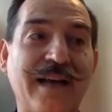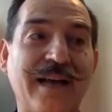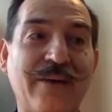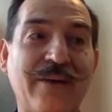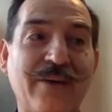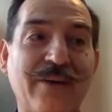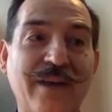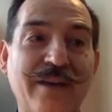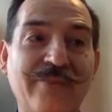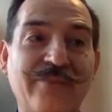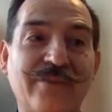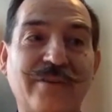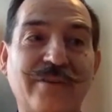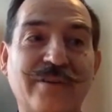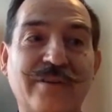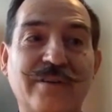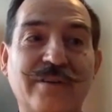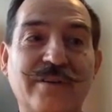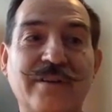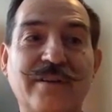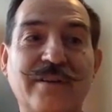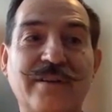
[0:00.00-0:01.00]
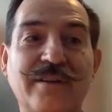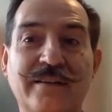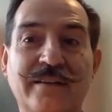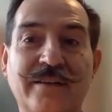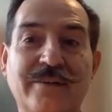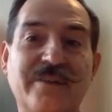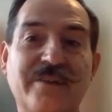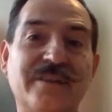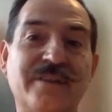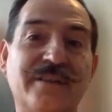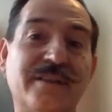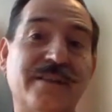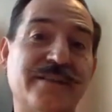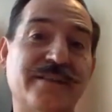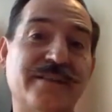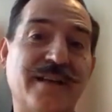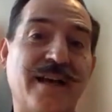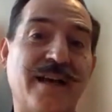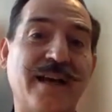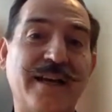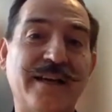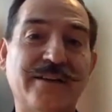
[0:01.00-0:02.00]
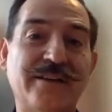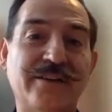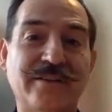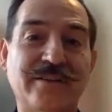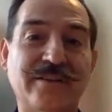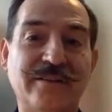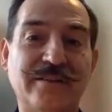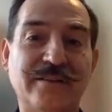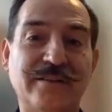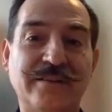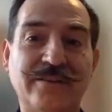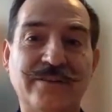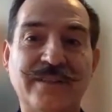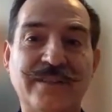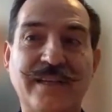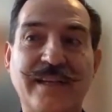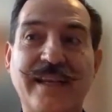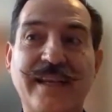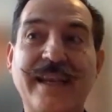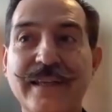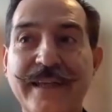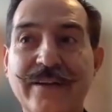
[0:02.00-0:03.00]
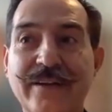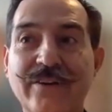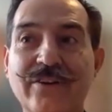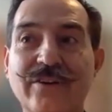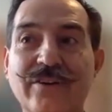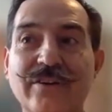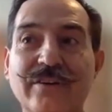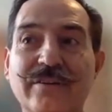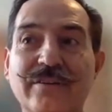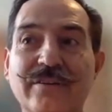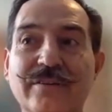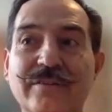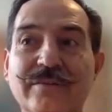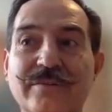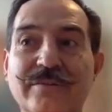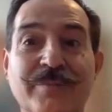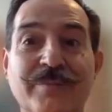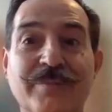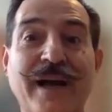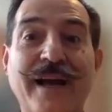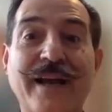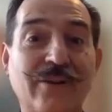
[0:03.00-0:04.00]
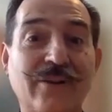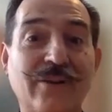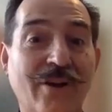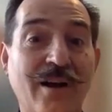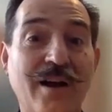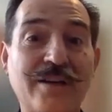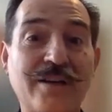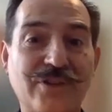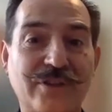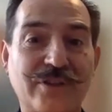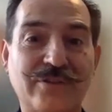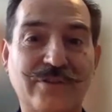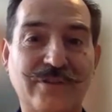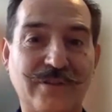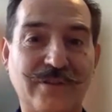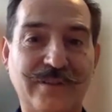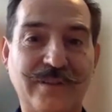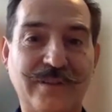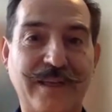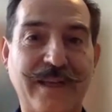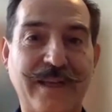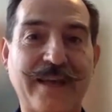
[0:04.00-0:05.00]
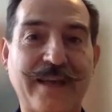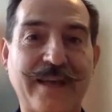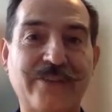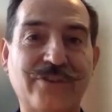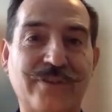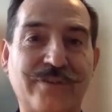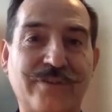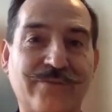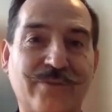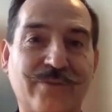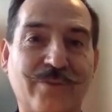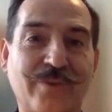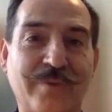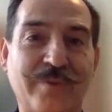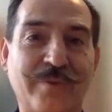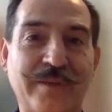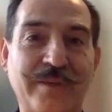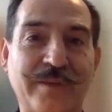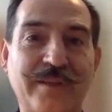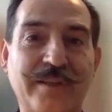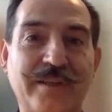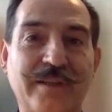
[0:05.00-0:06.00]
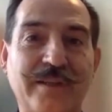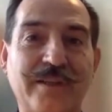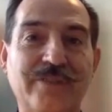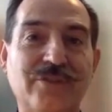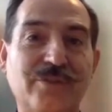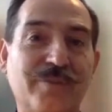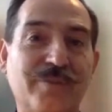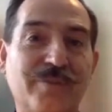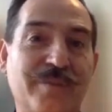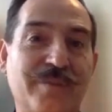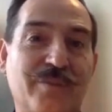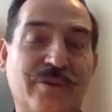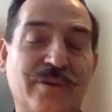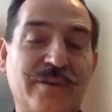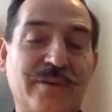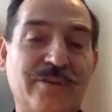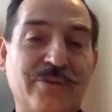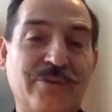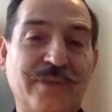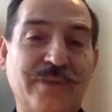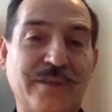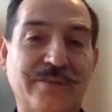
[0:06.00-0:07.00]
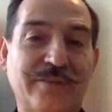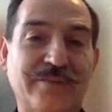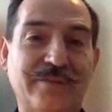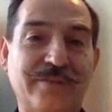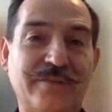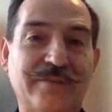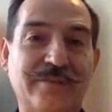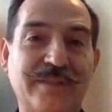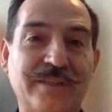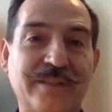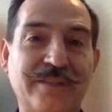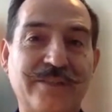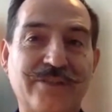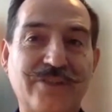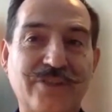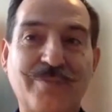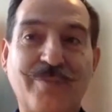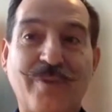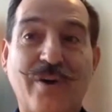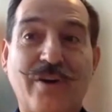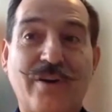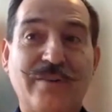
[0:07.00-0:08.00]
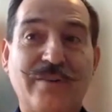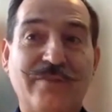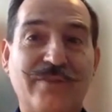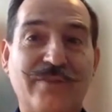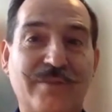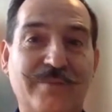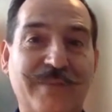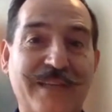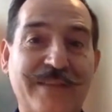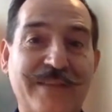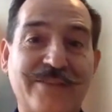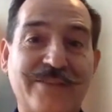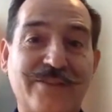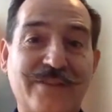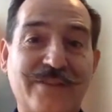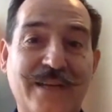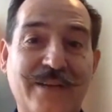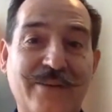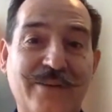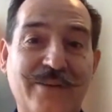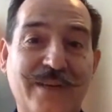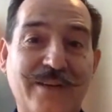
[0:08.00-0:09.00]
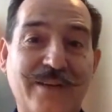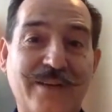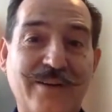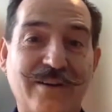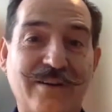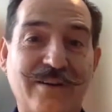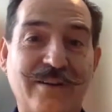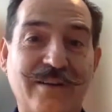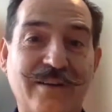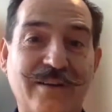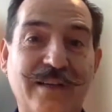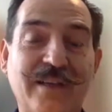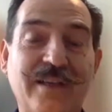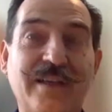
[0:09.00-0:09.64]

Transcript: However, there is a desire, there's a inner biological connection for women to be more intuitive. It's just part of them. That's just how they are.